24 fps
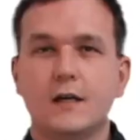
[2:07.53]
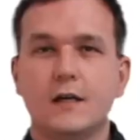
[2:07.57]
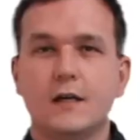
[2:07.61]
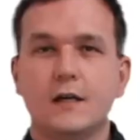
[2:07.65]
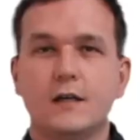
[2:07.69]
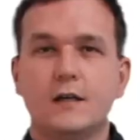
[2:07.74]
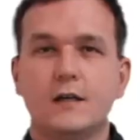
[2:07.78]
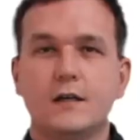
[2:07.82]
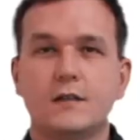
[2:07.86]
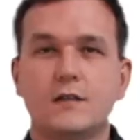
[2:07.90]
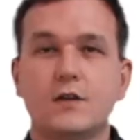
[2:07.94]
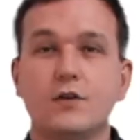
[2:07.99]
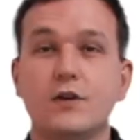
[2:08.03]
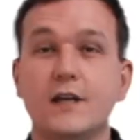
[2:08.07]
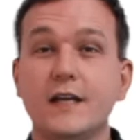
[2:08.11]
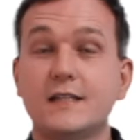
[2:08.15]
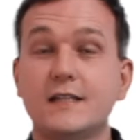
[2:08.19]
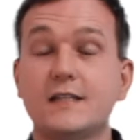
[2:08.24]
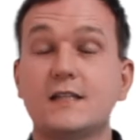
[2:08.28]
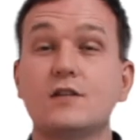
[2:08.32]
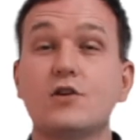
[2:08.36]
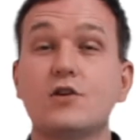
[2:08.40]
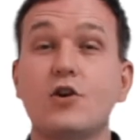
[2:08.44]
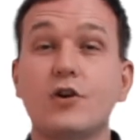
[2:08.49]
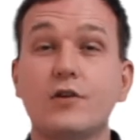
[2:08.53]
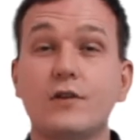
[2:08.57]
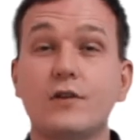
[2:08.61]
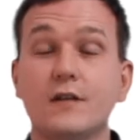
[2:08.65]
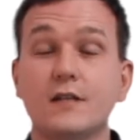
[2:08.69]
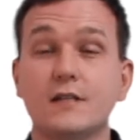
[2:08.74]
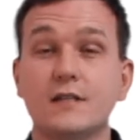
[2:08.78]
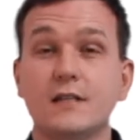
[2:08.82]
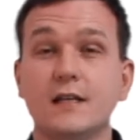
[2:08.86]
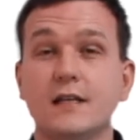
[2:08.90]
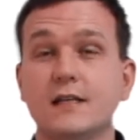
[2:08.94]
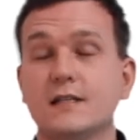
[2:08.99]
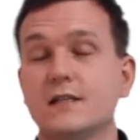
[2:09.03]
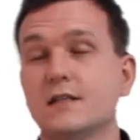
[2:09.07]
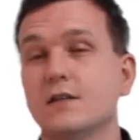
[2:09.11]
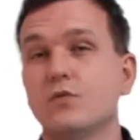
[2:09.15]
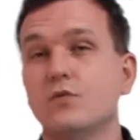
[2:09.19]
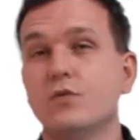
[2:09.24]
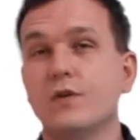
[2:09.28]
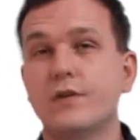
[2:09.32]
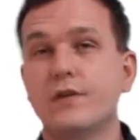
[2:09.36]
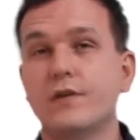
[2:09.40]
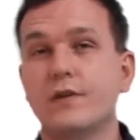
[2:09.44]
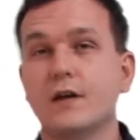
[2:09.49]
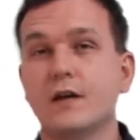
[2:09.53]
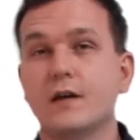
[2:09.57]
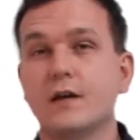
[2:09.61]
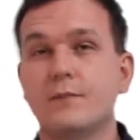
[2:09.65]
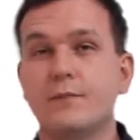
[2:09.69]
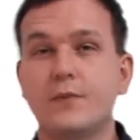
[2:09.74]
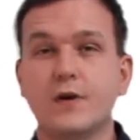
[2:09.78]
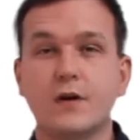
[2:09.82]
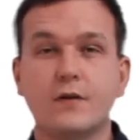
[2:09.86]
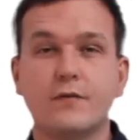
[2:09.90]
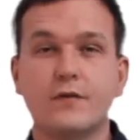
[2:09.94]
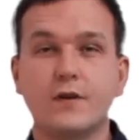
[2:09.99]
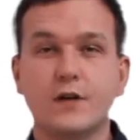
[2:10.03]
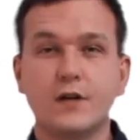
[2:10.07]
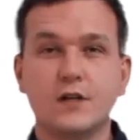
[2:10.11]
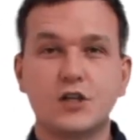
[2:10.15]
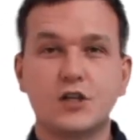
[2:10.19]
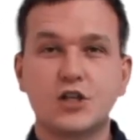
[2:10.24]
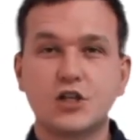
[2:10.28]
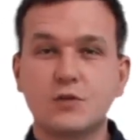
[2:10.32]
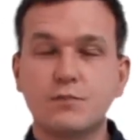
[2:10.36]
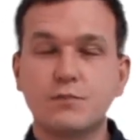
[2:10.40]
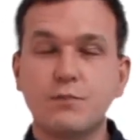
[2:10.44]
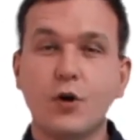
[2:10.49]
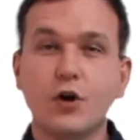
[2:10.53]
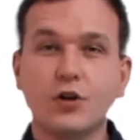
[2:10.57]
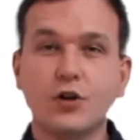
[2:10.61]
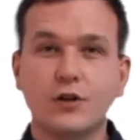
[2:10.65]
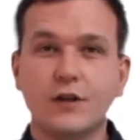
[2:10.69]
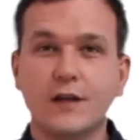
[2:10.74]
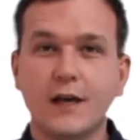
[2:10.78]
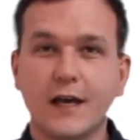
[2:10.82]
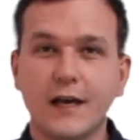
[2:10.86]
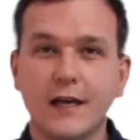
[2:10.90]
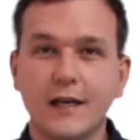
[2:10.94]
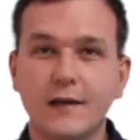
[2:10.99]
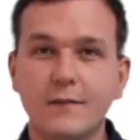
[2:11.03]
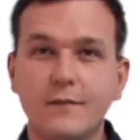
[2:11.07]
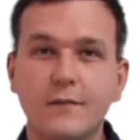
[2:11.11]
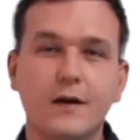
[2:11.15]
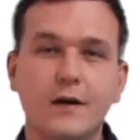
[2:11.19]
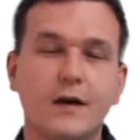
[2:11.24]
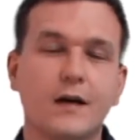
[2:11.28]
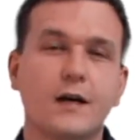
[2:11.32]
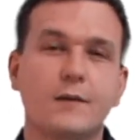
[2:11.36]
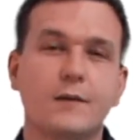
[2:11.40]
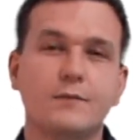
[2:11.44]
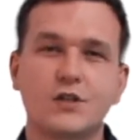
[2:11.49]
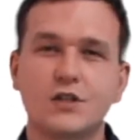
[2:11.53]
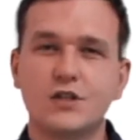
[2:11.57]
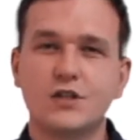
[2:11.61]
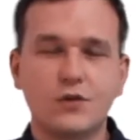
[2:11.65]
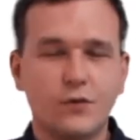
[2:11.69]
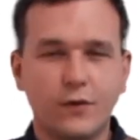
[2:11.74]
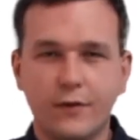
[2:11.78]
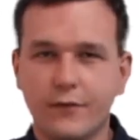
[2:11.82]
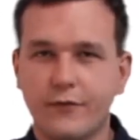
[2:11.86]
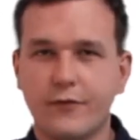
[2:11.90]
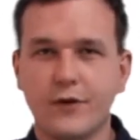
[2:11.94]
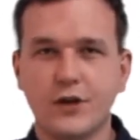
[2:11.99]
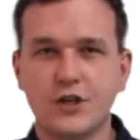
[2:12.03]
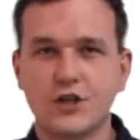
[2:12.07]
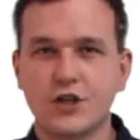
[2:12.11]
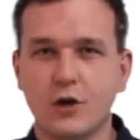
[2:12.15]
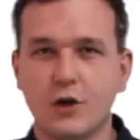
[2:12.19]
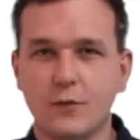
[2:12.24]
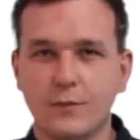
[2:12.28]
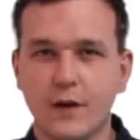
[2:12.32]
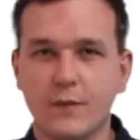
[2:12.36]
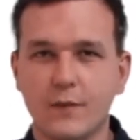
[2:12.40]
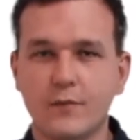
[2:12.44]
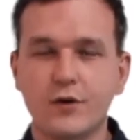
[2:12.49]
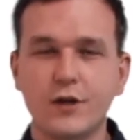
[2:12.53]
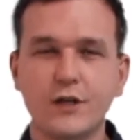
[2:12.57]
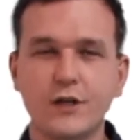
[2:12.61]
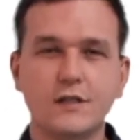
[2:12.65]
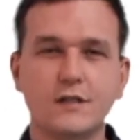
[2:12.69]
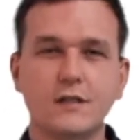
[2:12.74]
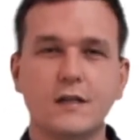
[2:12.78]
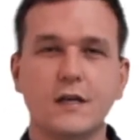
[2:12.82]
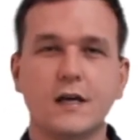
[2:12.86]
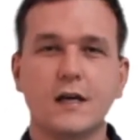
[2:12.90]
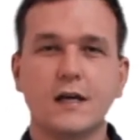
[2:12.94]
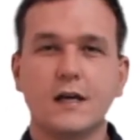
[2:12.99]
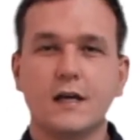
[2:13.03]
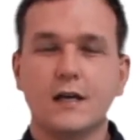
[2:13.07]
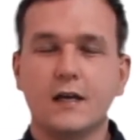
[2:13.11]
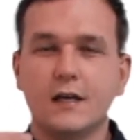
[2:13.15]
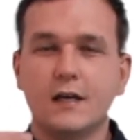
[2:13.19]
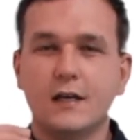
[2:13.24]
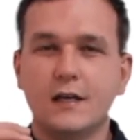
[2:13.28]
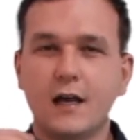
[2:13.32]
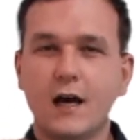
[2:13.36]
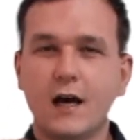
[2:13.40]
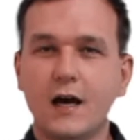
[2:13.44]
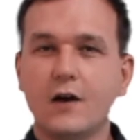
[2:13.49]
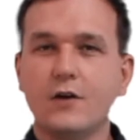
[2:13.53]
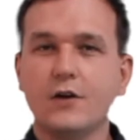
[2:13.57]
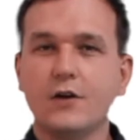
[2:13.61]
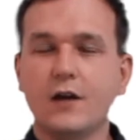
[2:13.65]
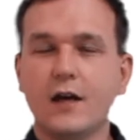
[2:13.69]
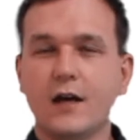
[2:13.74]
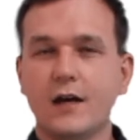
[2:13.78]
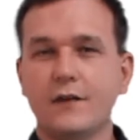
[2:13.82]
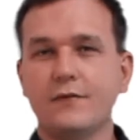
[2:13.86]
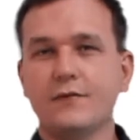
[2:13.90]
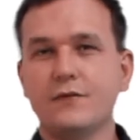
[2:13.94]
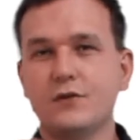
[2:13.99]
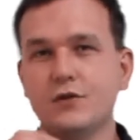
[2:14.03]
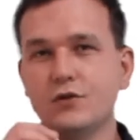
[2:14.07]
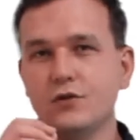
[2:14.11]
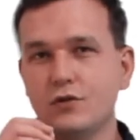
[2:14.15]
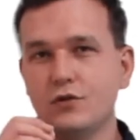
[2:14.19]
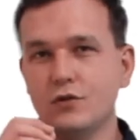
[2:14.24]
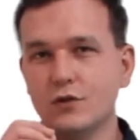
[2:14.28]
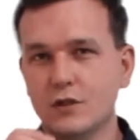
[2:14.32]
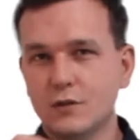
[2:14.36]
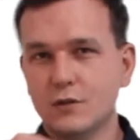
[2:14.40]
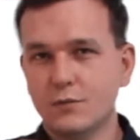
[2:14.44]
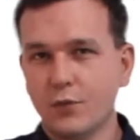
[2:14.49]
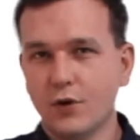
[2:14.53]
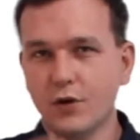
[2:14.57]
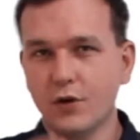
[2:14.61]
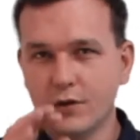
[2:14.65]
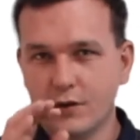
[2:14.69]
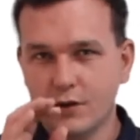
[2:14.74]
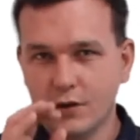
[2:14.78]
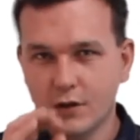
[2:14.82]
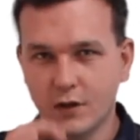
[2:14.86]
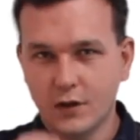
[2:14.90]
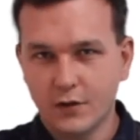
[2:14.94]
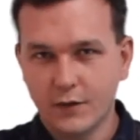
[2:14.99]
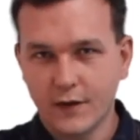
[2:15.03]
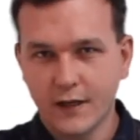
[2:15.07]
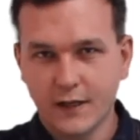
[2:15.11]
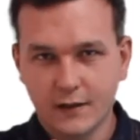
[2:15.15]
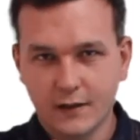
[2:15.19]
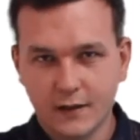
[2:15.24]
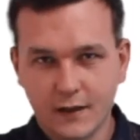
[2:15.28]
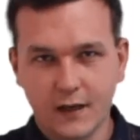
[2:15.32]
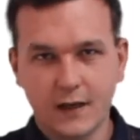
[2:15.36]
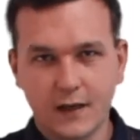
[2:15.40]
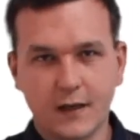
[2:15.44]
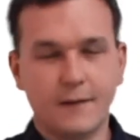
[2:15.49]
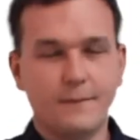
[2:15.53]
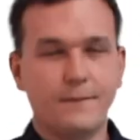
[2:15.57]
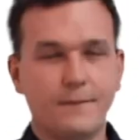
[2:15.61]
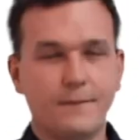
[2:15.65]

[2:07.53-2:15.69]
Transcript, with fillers: So let's start this lesson with a bit of a spot game, um, just to refresh our memories. Now you have to spot the correct color.